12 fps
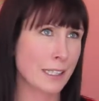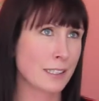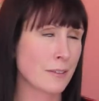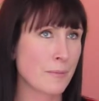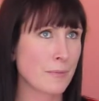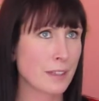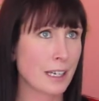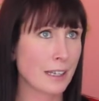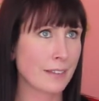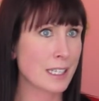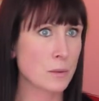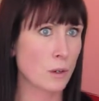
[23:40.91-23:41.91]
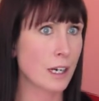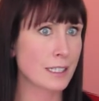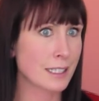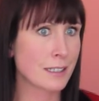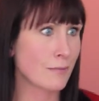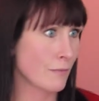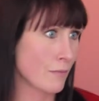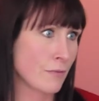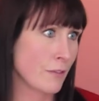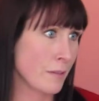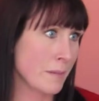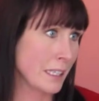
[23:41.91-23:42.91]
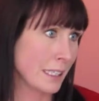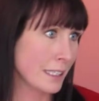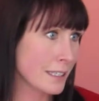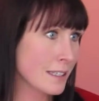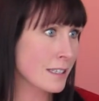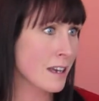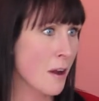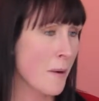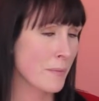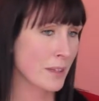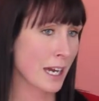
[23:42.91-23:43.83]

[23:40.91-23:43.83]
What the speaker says: And that's what I did for many years.